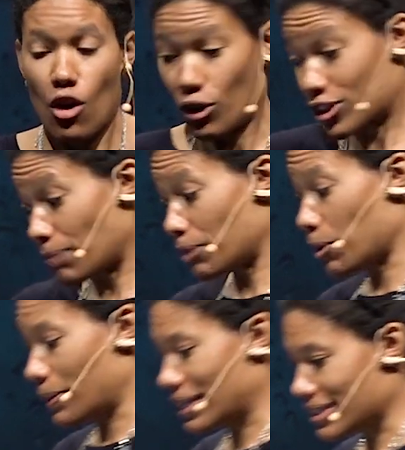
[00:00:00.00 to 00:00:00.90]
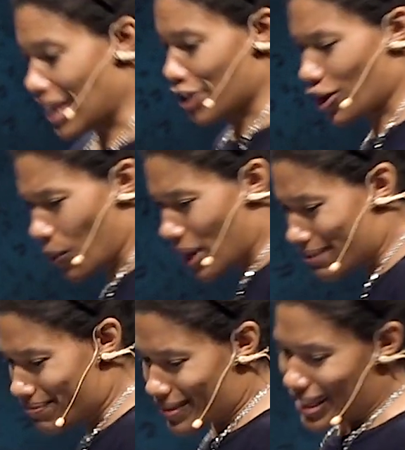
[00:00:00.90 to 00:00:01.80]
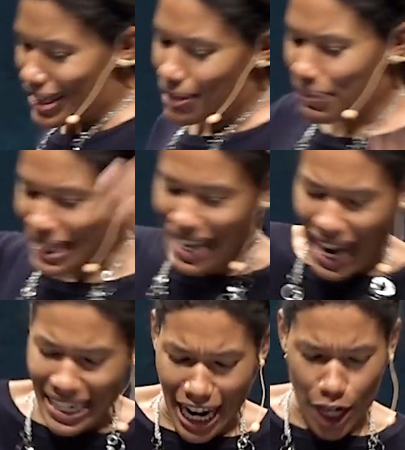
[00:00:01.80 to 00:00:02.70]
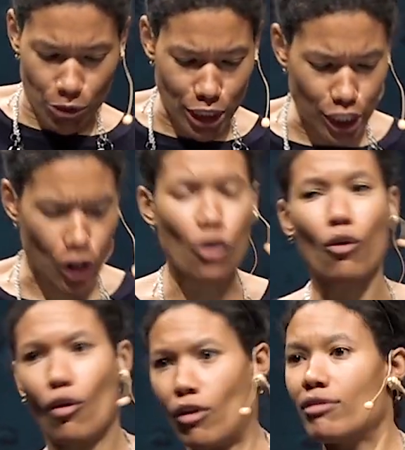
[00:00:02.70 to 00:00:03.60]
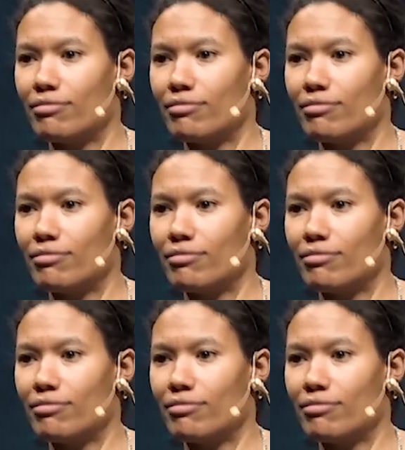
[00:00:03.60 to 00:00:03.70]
Or some people may say, you know what? The big guy and I are really cool.